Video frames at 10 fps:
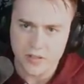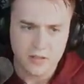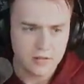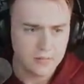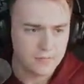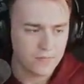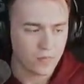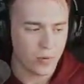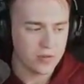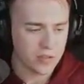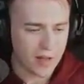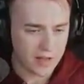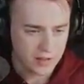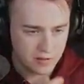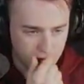the what was the
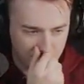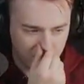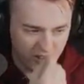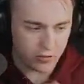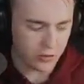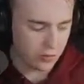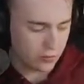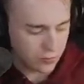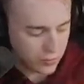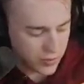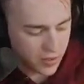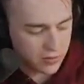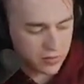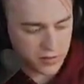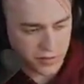last video you put
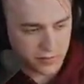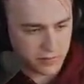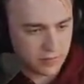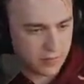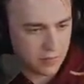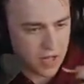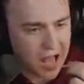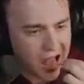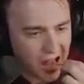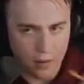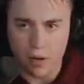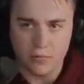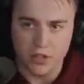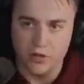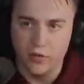out, Tim? I'm I'm
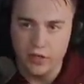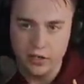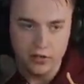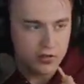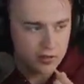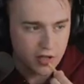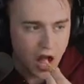uh, genuinely to... curious.